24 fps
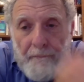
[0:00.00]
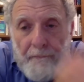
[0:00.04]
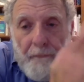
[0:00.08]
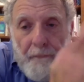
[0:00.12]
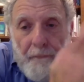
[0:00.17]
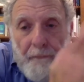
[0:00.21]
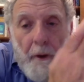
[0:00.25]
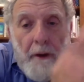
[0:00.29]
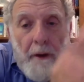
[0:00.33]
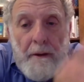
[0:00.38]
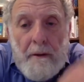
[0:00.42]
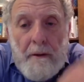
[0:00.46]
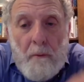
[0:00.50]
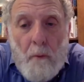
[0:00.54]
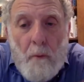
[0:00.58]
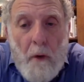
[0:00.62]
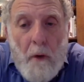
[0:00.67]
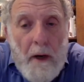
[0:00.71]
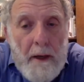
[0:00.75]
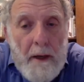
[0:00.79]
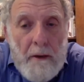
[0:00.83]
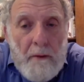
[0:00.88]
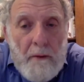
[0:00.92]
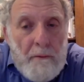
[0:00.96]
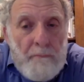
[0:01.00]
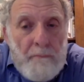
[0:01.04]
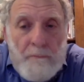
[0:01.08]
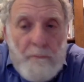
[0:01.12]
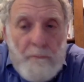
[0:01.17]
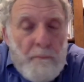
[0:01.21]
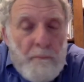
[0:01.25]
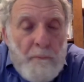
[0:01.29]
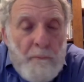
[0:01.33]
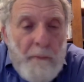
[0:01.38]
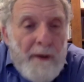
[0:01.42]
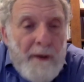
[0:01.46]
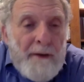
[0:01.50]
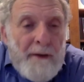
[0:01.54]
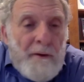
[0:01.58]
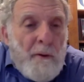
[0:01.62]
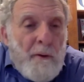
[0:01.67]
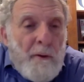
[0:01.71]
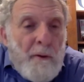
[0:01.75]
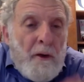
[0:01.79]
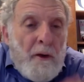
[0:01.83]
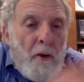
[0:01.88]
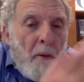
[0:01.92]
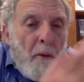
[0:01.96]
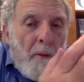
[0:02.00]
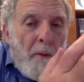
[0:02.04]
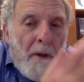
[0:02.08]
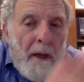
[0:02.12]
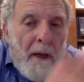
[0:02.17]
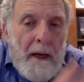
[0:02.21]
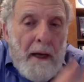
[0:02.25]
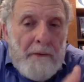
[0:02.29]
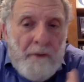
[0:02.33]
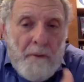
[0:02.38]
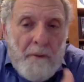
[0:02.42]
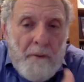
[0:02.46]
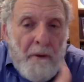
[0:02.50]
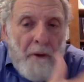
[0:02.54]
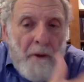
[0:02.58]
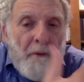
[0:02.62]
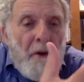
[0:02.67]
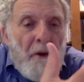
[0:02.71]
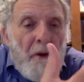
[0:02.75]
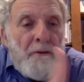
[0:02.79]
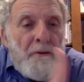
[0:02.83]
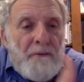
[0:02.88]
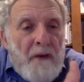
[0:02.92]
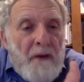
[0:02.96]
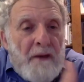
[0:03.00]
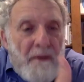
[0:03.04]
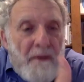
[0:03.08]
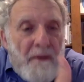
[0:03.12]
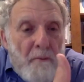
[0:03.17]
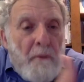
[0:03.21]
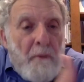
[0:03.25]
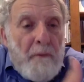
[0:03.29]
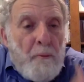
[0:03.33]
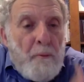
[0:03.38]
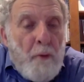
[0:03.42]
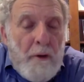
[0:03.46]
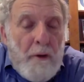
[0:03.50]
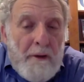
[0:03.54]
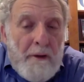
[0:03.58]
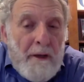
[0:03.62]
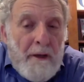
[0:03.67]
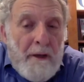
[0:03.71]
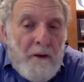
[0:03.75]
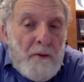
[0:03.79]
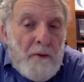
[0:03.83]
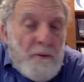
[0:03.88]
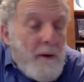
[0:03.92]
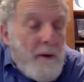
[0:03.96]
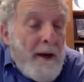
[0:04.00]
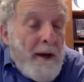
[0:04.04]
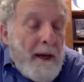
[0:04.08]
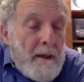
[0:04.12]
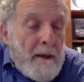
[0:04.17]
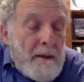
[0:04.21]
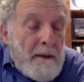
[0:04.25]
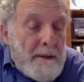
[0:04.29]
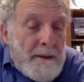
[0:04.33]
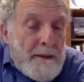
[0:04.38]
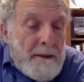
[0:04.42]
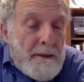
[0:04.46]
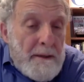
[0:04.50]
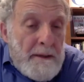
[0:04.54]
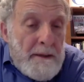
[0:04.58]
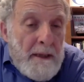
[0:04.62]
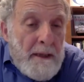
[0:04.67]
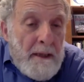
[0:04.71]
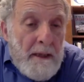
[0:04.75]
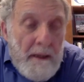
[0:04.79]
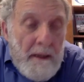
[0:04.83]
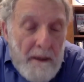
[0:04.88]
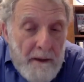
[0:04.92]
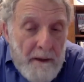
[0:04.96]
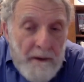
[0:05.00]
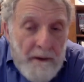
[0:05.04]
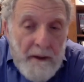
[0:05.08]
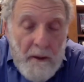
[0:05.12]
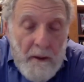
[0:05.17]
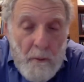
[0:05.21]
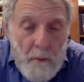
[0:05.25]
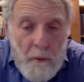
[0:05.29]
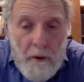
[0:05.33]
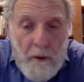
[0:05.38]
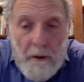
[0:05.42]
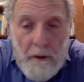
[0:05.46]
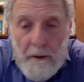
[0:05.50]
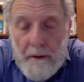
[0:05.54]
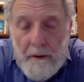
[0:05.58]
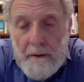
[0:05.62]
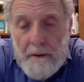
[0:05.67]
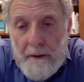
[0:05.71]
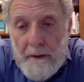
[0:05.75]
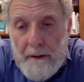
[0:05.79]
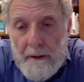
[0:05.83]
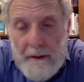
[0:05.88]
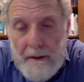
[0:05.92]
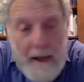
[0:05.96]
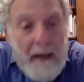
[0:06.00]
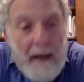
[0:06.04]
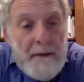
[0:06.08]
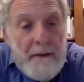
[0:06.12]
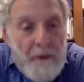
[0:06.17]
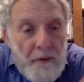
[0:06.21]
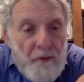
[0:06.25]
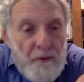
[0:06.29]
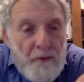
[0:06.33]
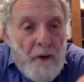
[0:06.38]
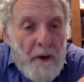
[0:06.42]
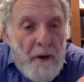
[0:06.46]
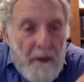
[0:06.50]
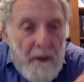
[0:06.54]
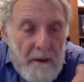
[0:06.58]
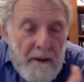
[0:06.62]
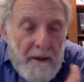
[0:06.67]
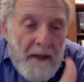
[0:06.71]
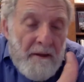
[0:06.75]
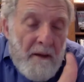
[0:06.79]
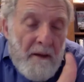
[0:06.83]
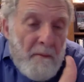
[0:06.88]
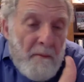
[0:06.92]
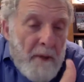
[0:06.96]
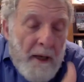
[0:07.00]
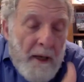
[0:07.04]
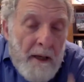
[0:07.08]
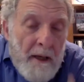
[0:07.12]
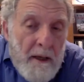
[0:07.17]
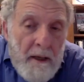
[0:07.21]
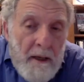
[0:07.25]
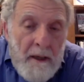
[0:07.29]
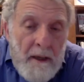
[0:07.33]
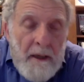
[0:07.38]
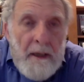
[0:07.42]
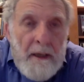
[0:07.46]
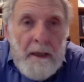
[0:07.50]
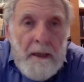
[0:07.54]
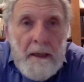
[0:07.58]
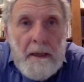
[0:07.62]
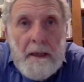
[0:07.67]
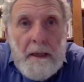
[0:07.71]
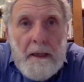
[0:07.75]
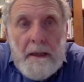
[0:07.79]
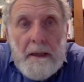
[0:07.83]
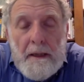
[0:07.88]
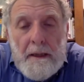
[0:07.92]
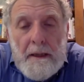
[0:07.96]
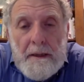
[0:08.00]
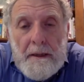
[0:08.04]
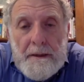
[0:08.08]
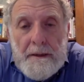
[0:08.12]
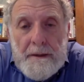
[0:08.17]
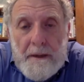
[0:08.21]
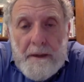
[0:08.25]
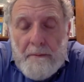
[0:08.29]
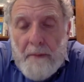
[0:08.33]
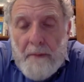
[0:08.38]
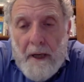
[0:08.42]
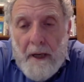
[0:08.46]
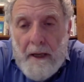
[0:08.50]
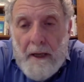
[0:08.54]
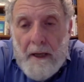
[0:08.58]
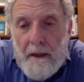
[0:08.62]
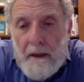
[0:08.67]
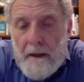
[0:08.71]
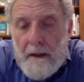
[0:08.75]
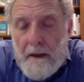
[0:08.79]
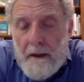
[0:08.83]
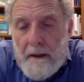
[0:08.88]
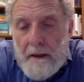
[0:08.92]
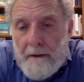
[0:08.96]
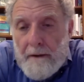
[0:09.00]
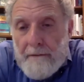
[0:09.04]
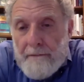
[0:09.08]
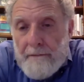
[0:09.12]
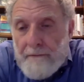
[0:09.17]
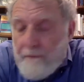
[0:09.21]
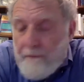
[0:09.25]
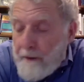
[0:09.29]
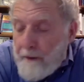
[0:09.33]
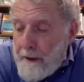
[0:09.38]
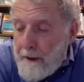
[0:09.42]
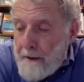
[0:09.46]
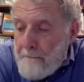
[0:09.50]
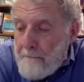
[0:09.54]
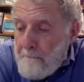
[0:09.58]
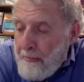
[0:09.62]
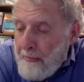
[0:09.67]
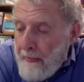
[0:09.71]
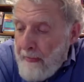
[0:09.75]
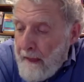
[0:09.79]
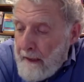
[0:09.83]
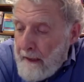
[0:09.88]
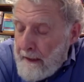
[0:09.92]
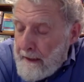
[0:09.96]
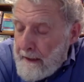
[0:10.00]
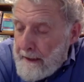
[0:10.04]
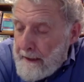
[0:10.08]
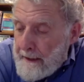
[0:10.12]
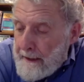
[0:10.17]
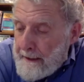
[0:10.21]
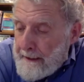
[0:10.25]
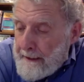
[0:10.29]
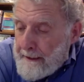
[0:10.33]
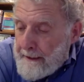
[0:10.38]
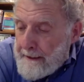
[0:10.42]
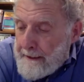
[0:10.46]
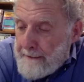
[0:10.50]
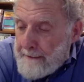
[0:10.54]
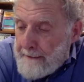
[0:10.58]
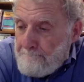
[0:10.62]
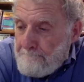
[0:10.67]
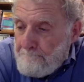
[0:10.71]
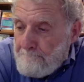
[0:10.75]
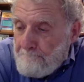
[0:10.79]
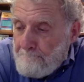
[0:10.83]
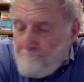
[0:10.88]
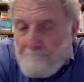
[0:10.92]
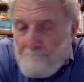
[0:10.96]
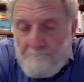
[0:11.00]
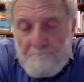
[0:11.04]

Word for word: Froines and Weiner went doing their normal lives. So th those, as the movie points out, those are add-ons. They were allowed the jury to let somebody somebody uh, free. Um,